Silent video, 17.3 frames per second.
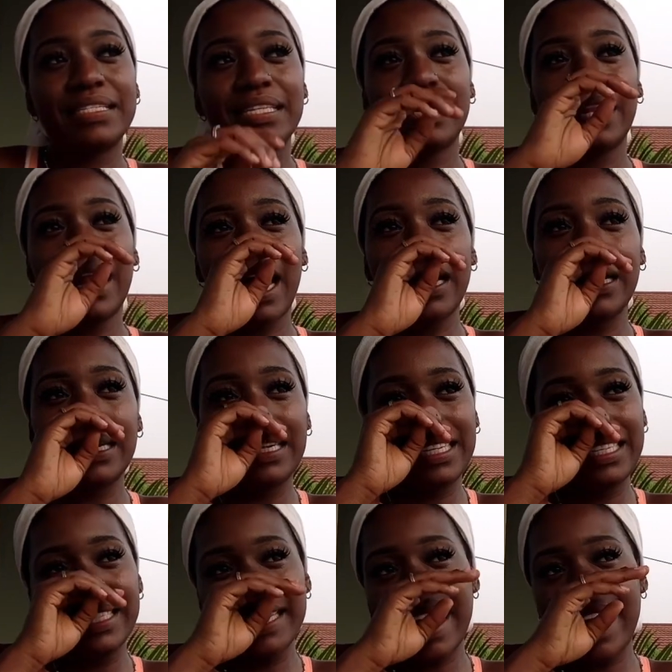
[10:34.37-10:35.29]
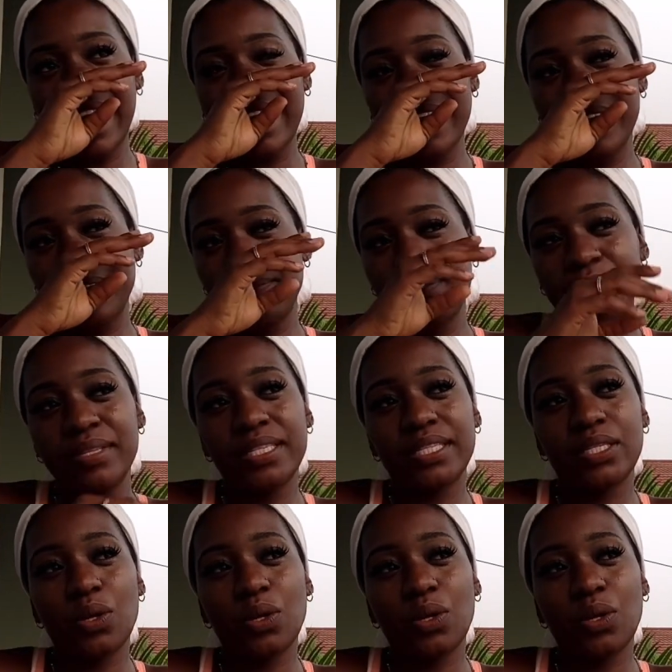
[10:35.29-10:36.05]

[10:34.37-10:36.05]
a lot of the times